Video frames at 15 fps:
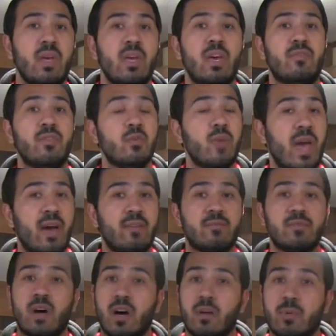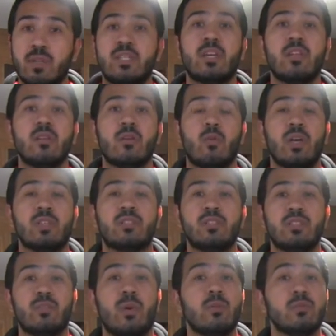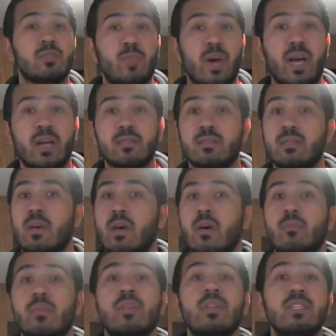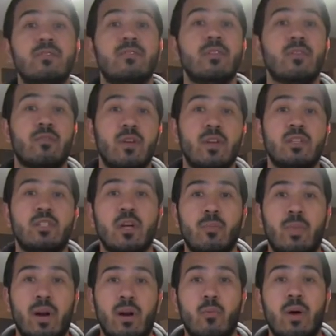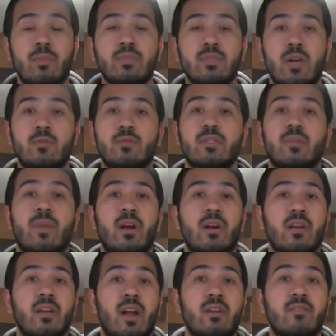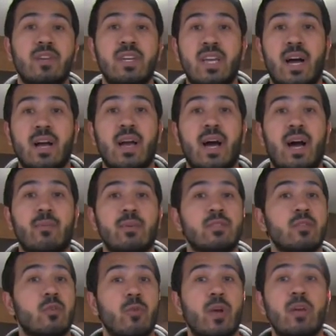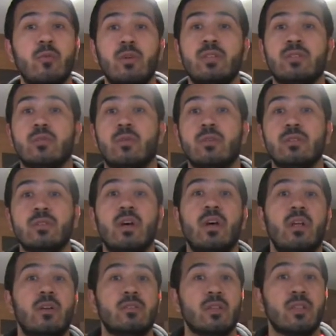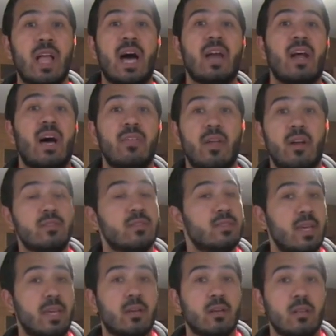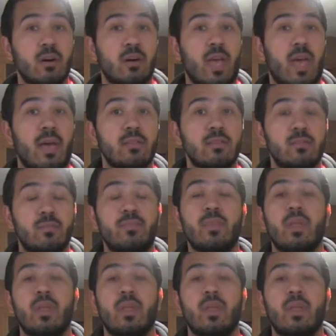If you have particular questions about specs, please feel free to jump on our website, which is AmericanRV.com. It's a great resource. There's a lot on there to take a look at.